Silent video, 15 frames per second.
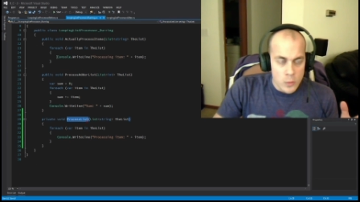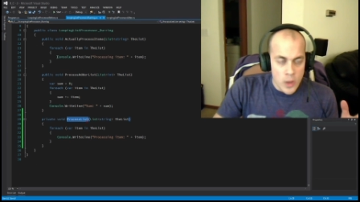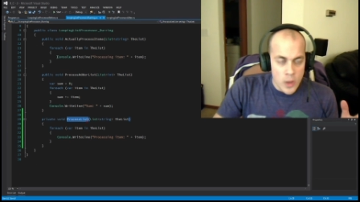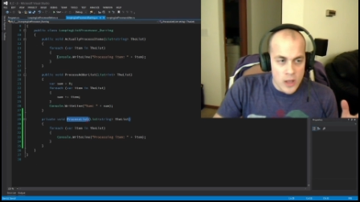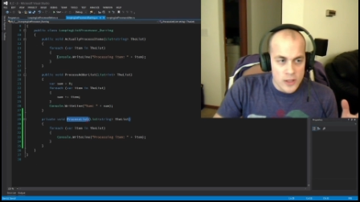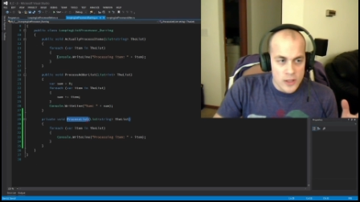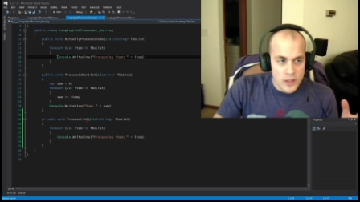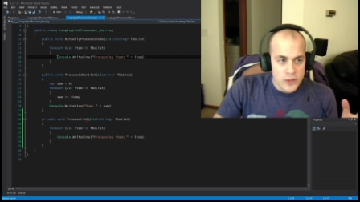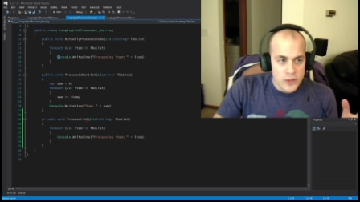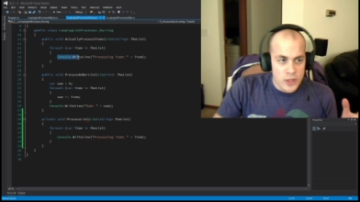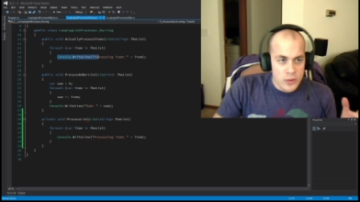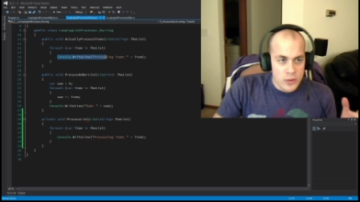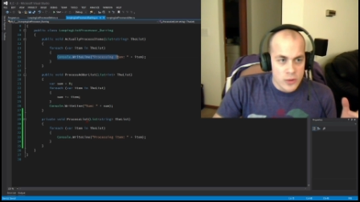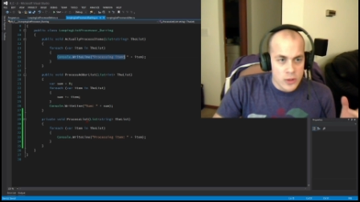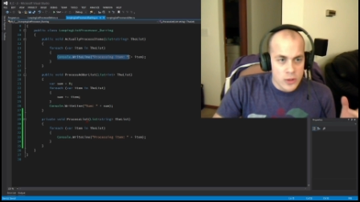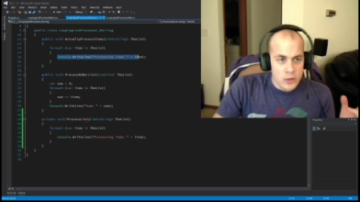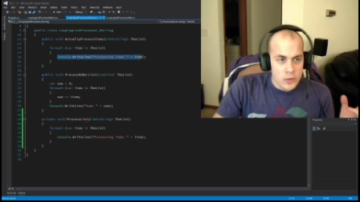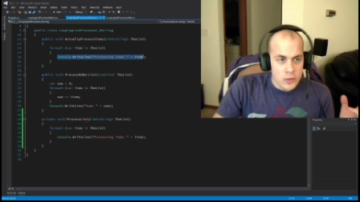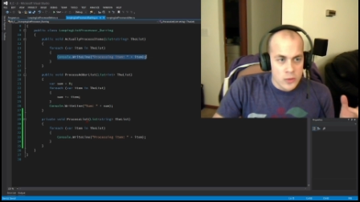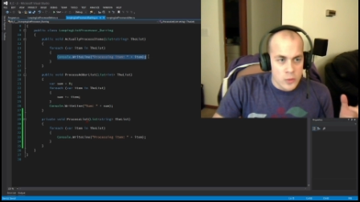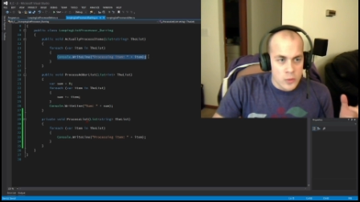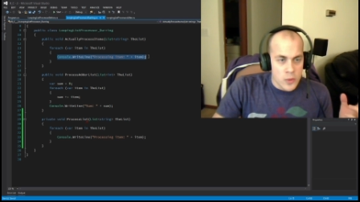well in general
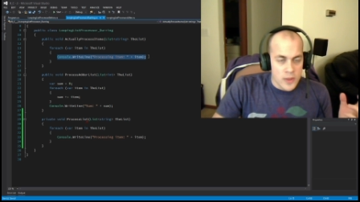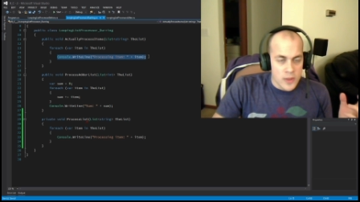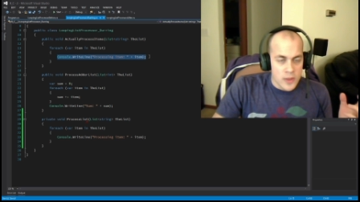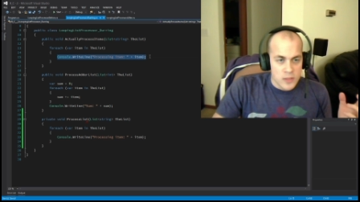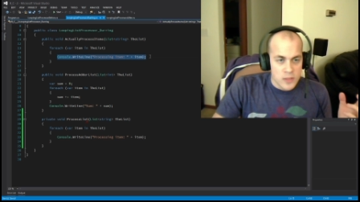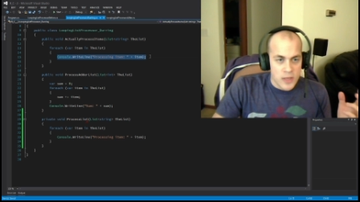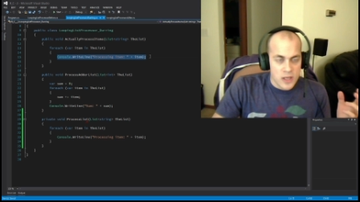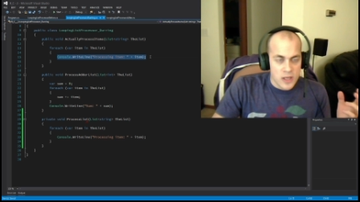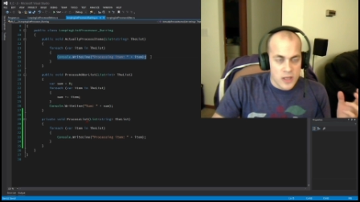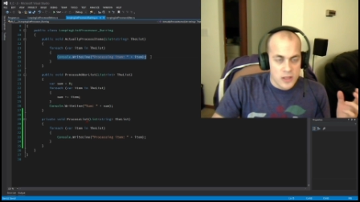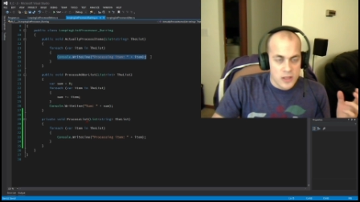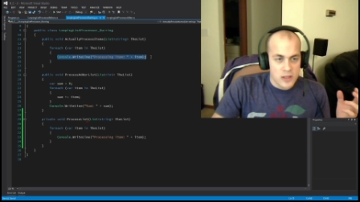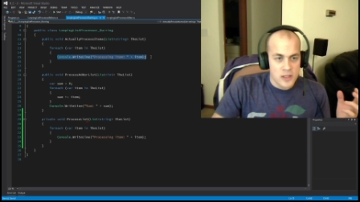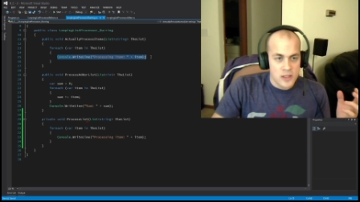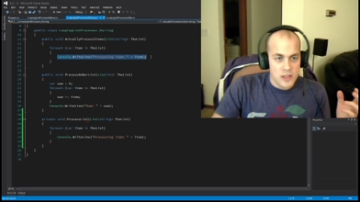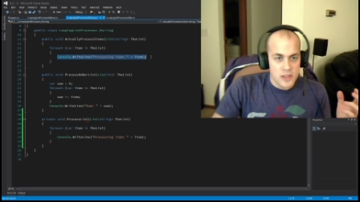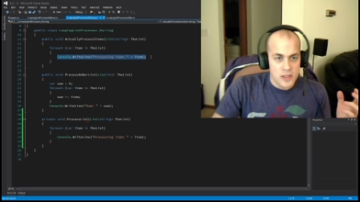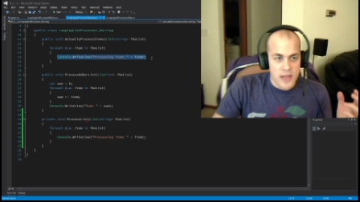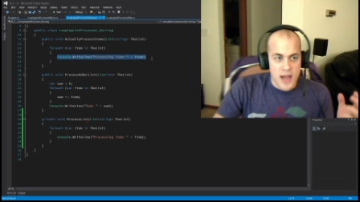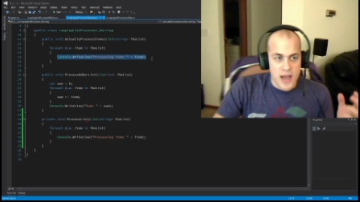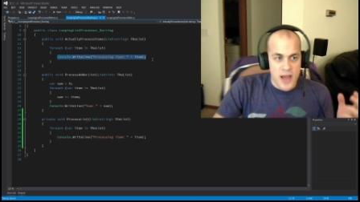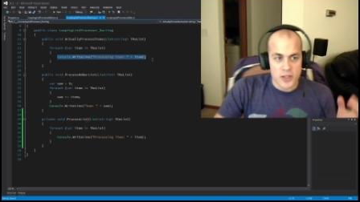we want to make
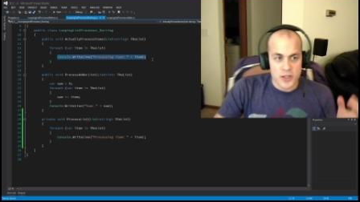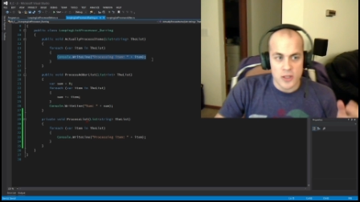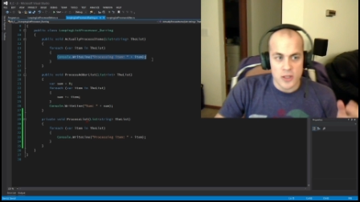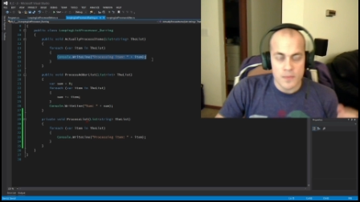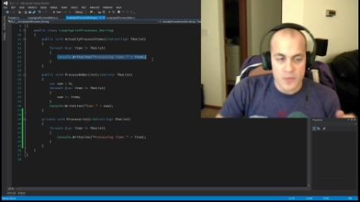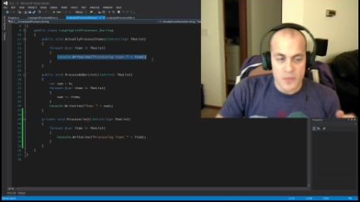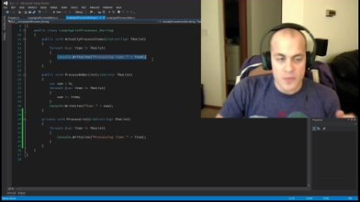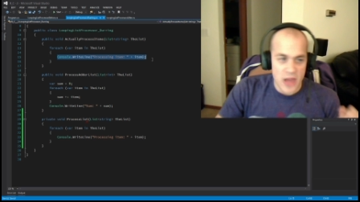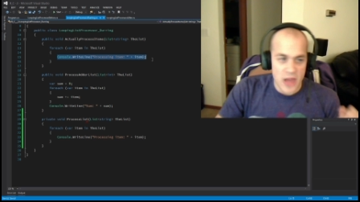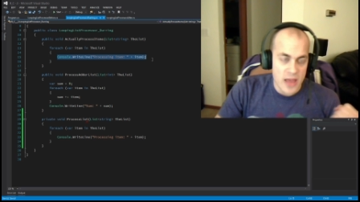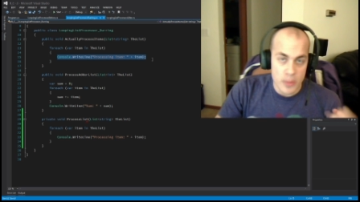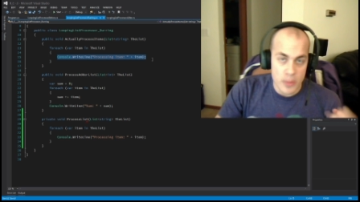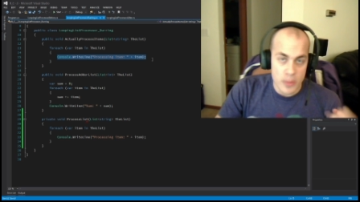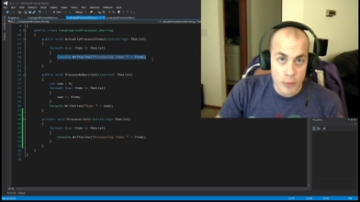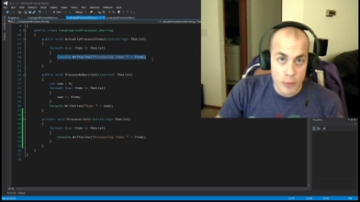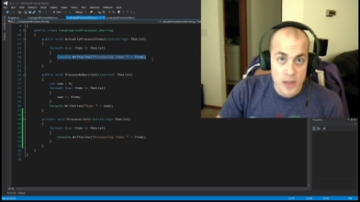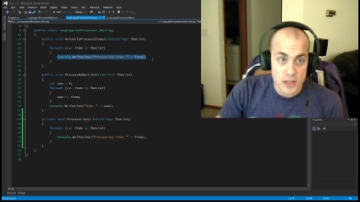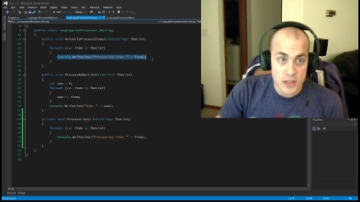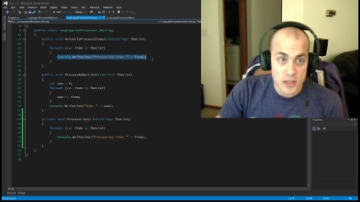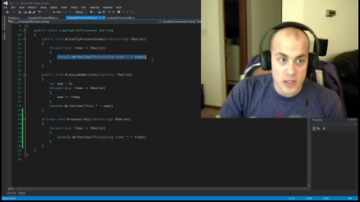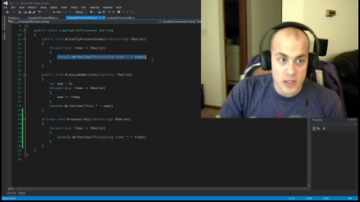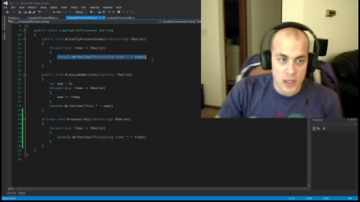this action the, the
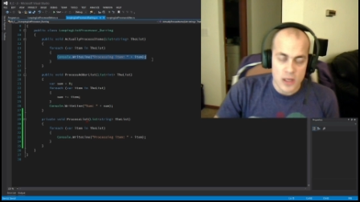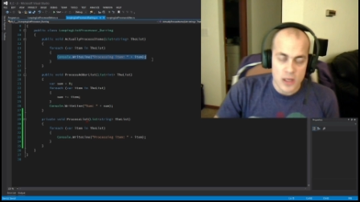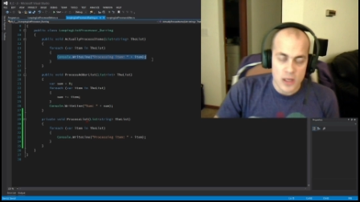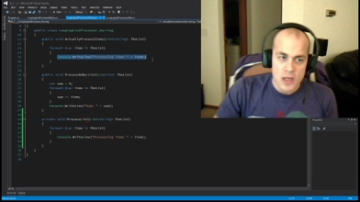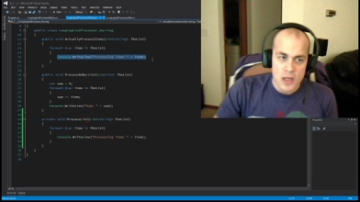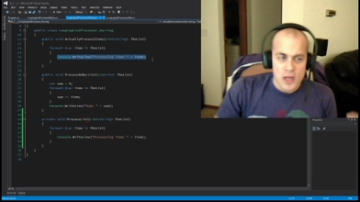processing